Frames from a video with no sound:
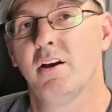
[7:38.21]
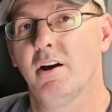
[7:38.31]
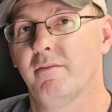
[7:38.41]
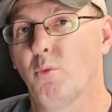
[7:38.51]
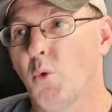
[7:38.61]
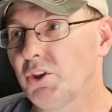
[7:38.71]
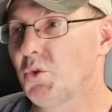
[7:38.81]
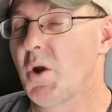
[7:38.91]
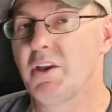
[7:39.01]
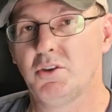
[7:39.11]
of what
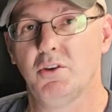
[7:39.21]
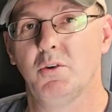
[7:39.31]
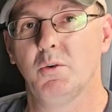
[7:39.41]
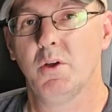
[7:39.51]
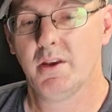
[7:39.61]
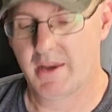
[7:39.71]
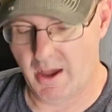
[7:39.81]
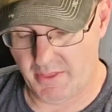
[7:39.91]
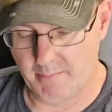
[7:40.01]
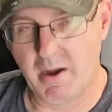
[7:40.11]
do I do
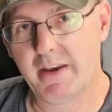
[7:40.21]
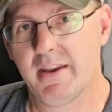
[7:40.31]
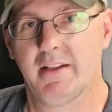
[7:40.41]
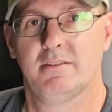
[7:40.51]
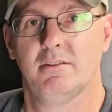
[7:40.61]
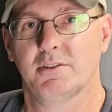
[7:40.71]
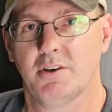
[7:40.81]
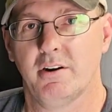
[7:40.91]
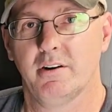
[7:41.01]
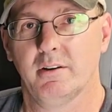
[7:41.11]
now that my nets are
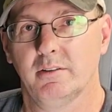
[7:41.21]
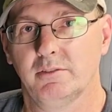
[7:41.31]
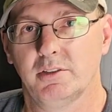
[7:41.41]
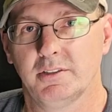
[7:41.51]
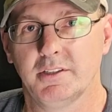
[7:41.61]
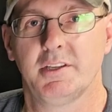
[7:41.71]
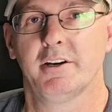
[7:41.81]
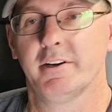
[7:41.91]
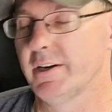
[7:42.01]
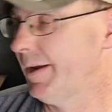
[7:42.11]
starting to
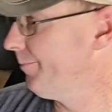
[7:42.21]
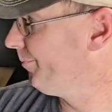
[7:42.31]
deteriorate.